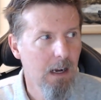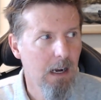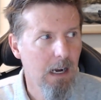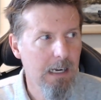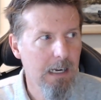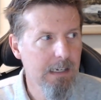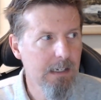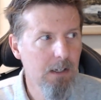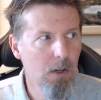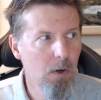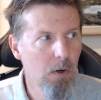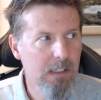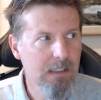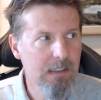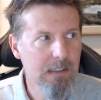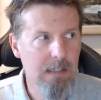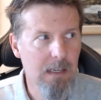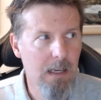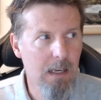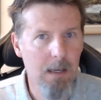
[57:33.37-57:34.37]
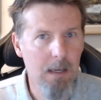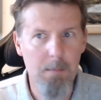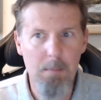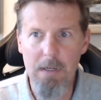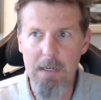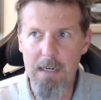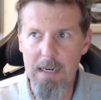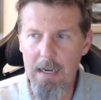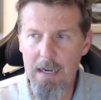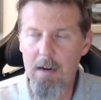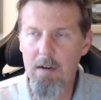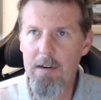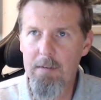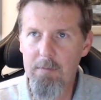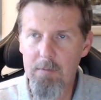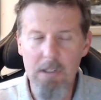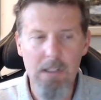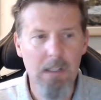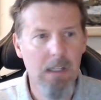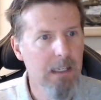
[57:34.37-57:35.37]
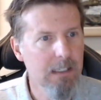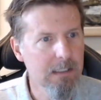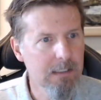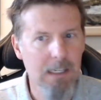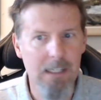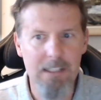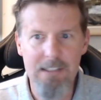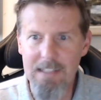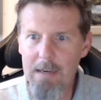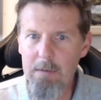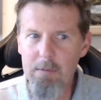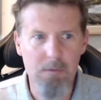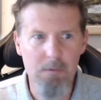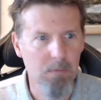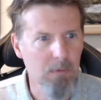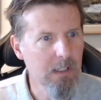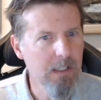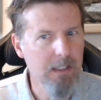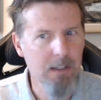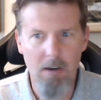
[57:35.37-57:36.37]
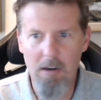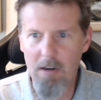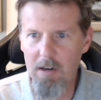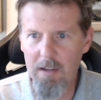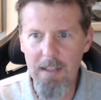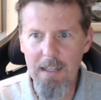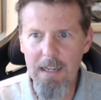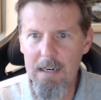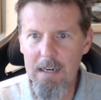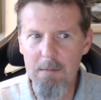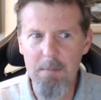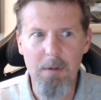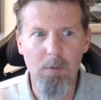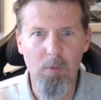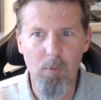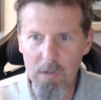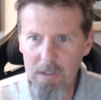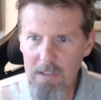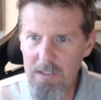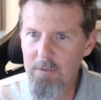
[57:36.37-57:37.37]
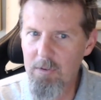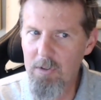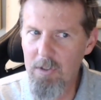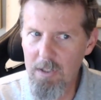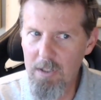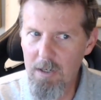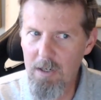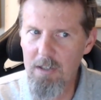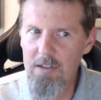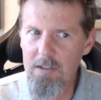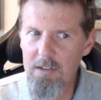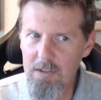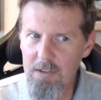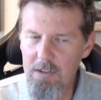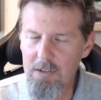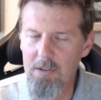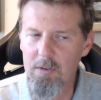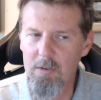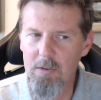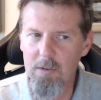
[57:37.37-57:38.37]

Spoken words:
didn't know it at the time, but now I realize, gosh, that was really hard. That had to have been really, really hard to do.